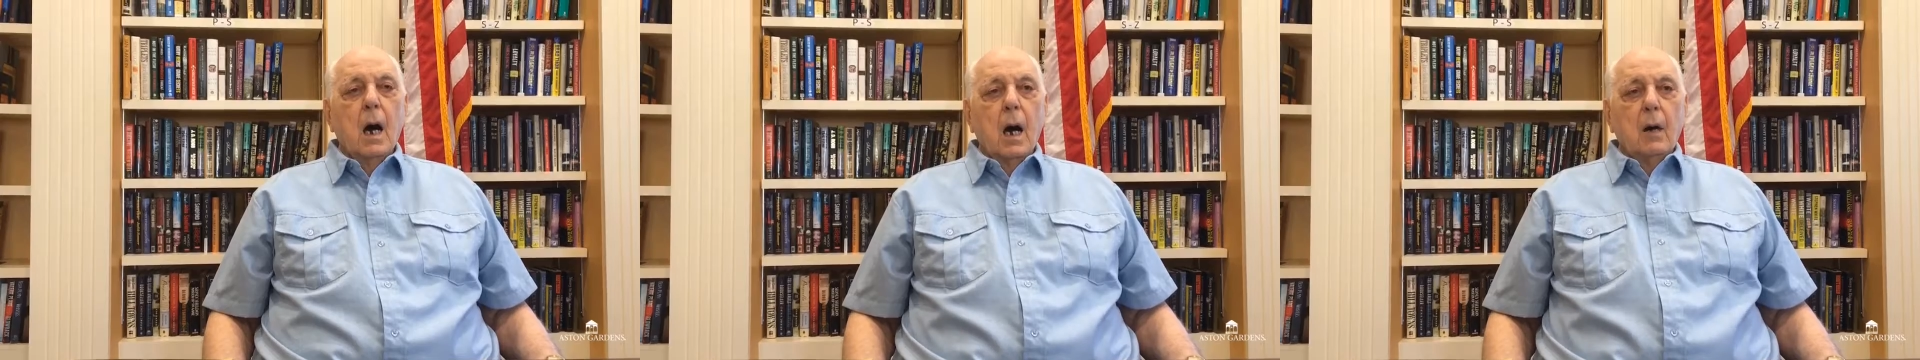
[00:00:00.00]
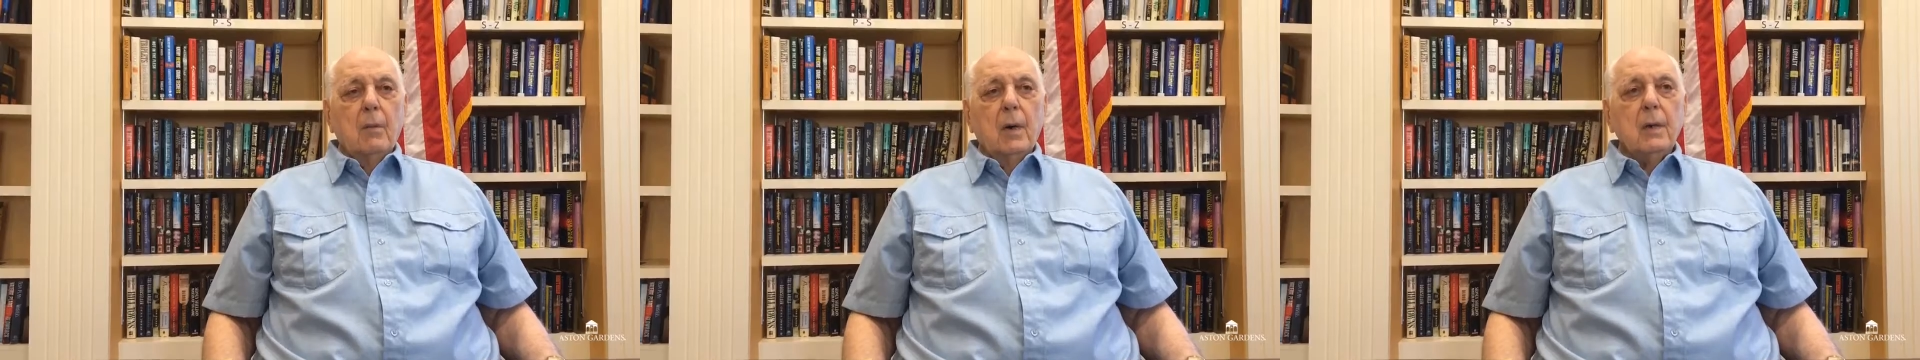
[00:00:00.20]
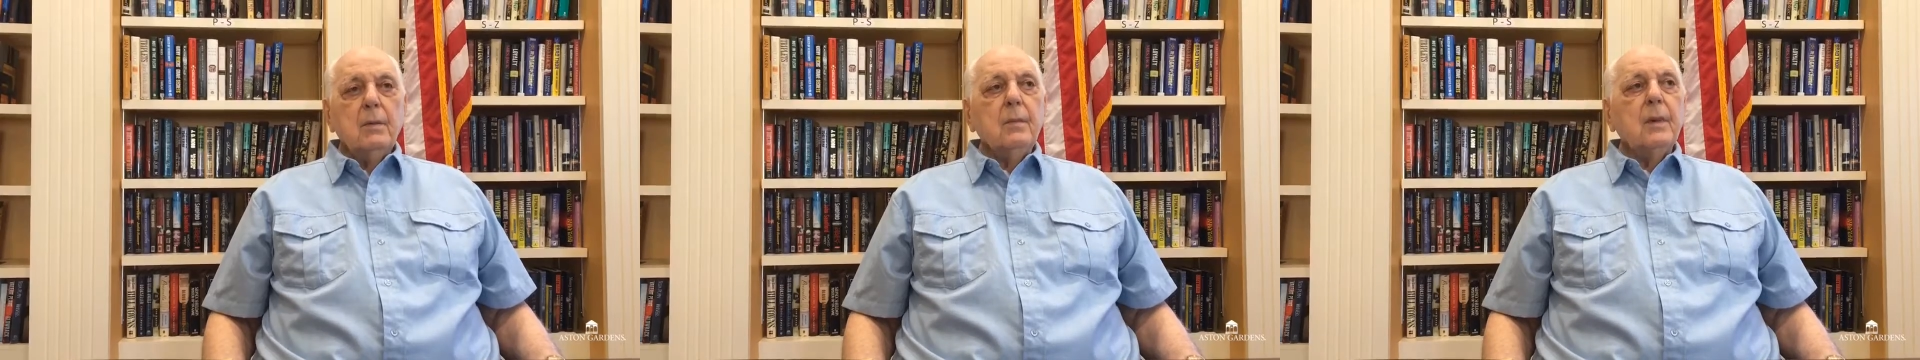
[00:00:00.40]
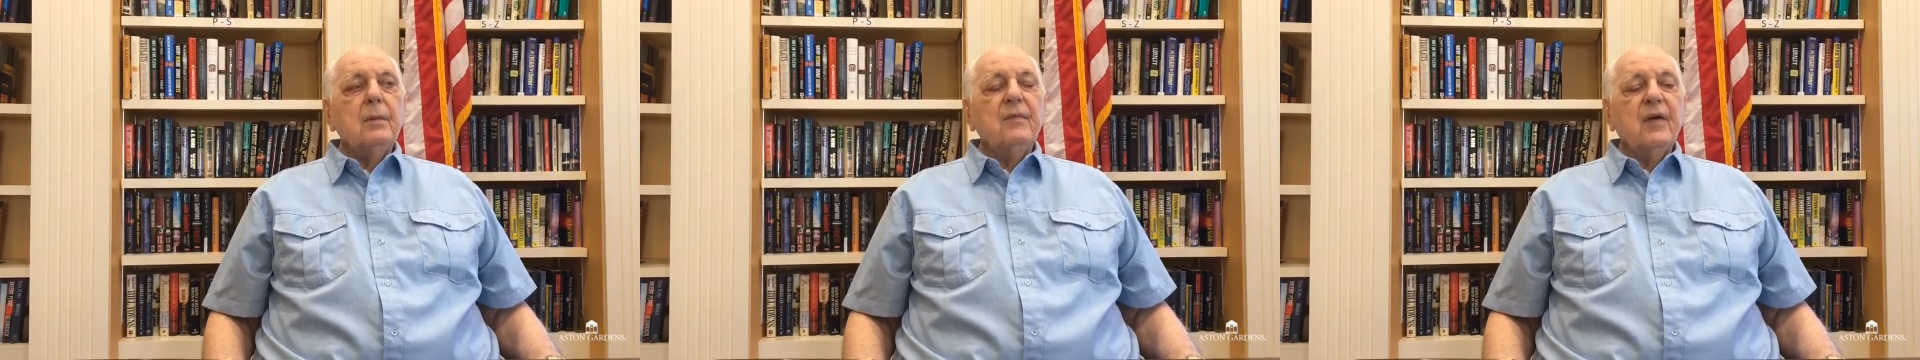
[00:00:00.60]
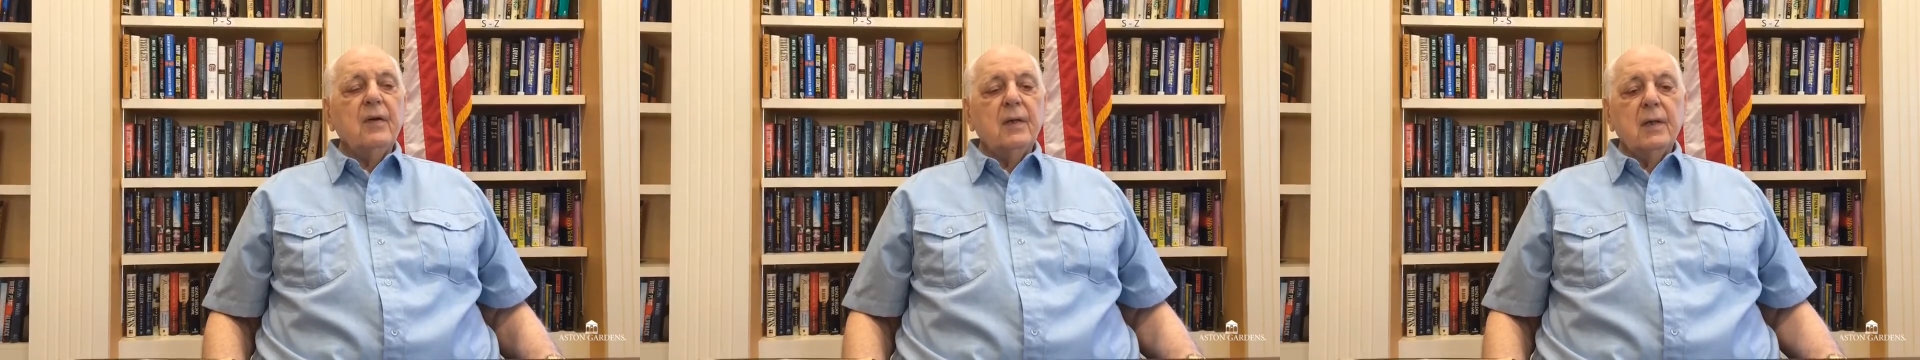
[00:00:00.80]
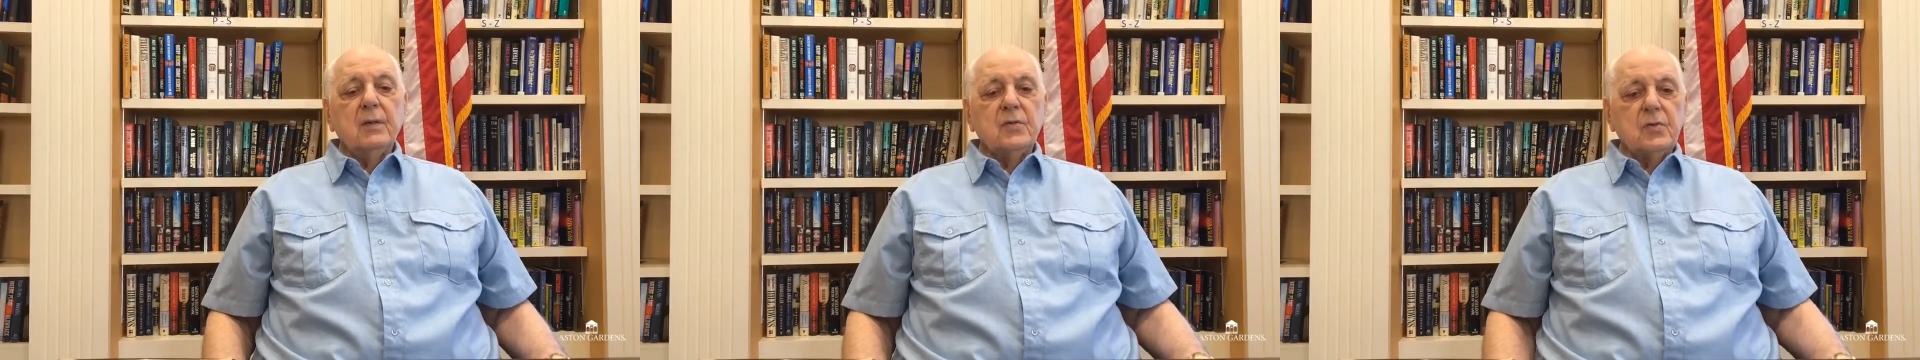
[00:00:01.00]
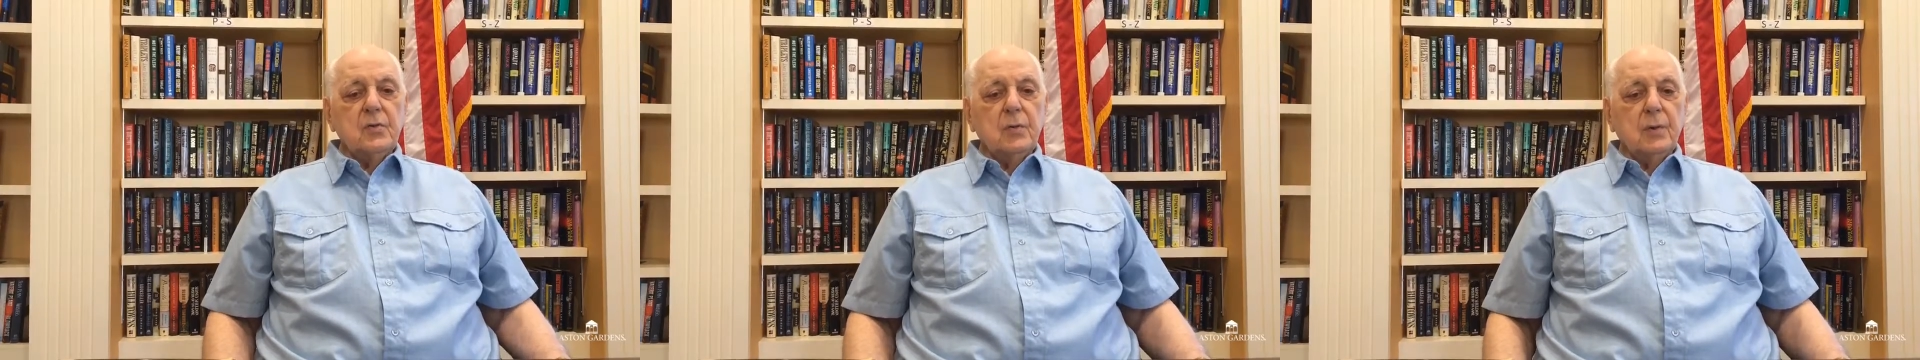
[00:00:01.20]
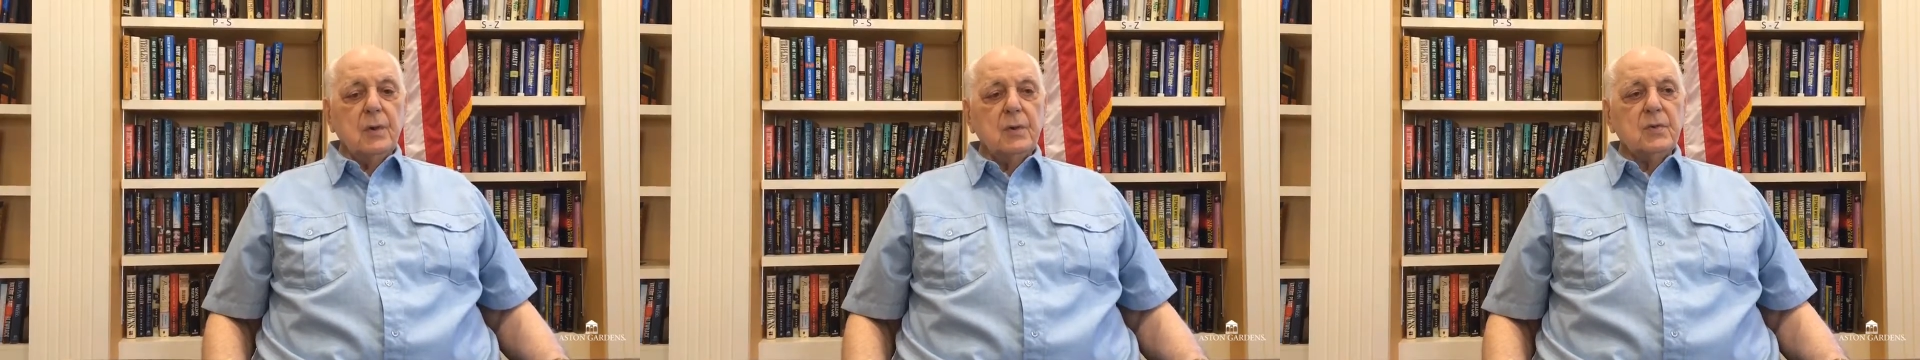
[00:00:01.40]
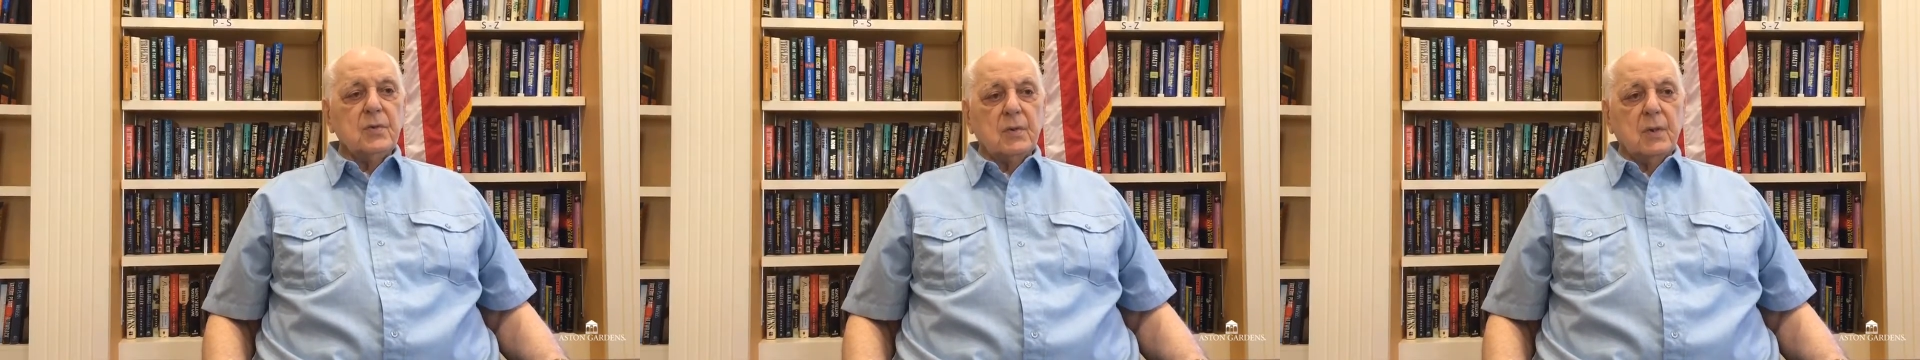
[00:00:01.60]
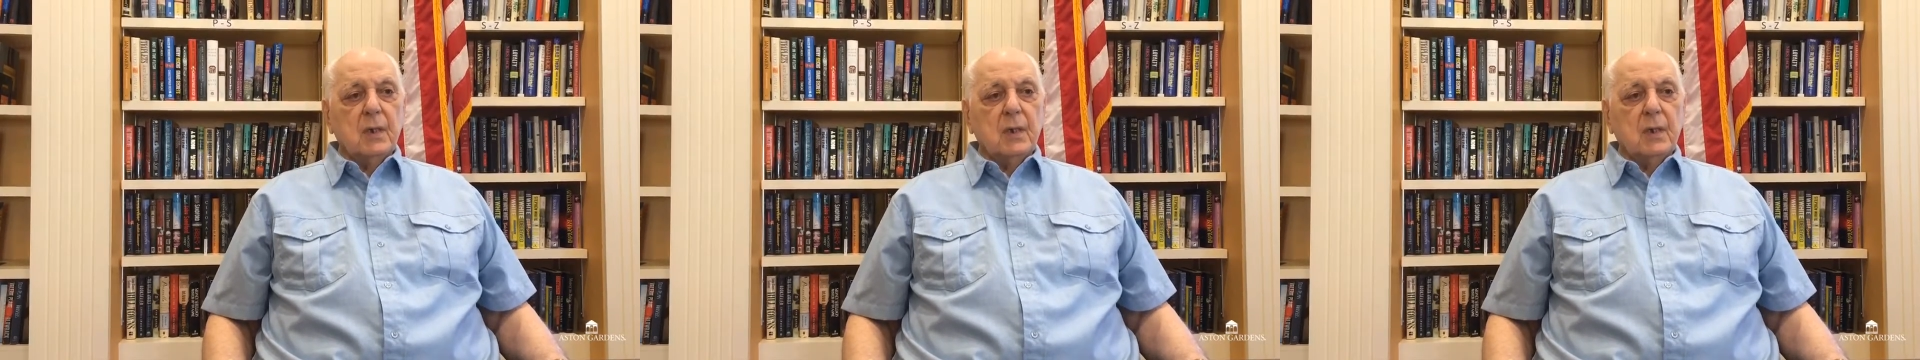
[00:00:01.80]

Among my various duties,